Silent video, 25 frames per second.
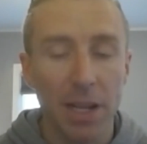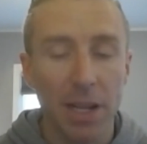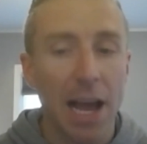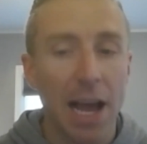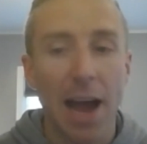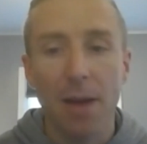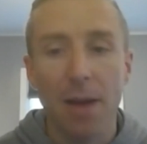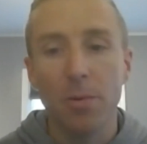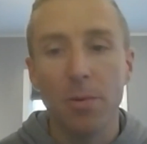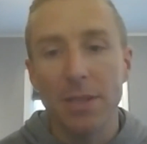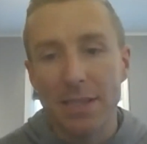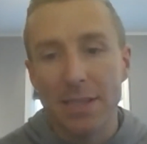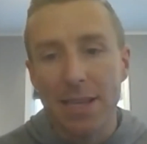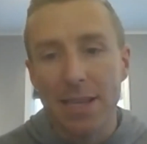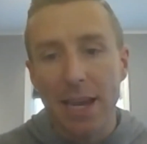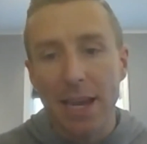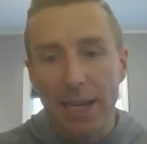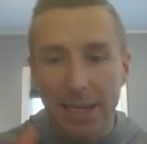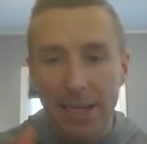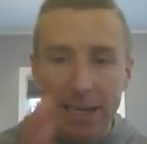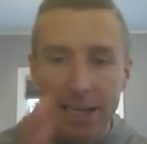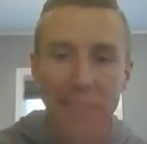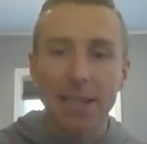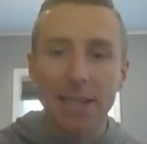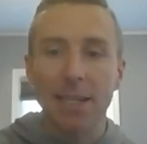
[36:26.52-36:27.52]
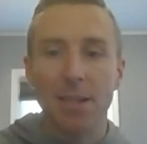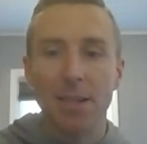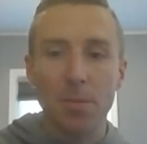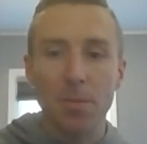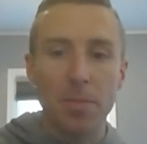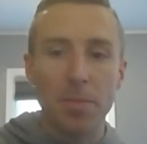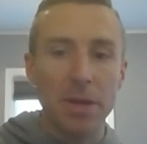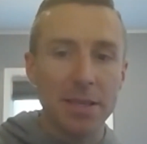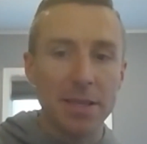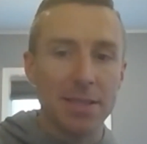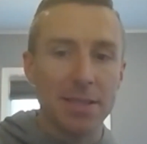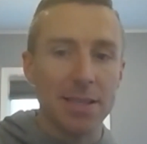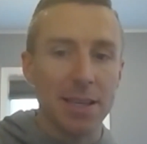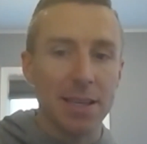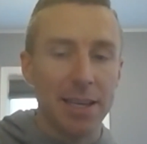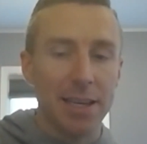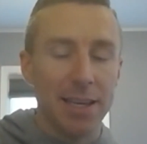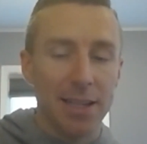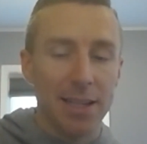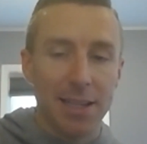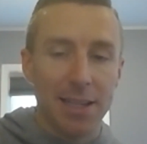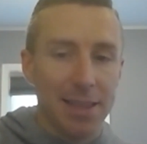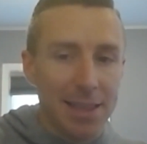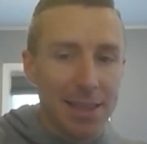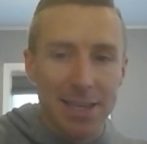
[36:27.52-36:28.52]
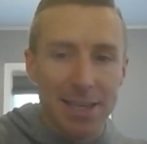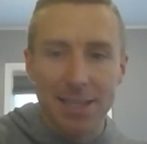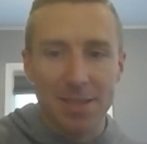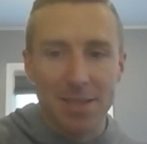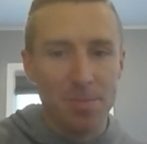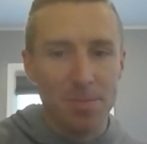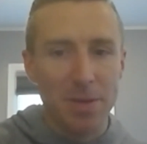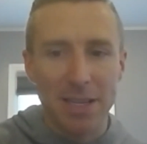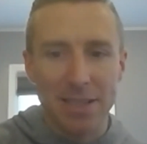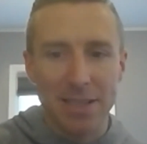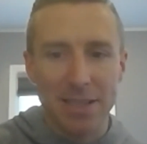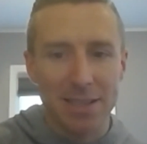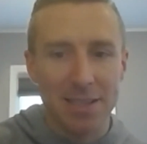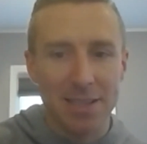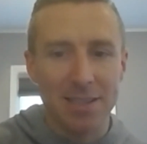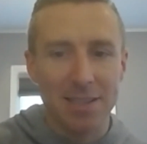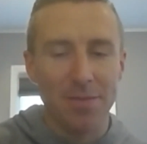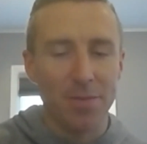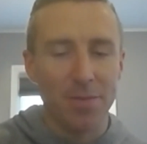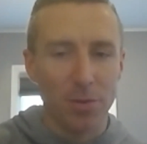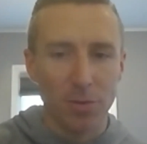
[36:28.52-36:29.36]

But I would say get in the business, get in this business.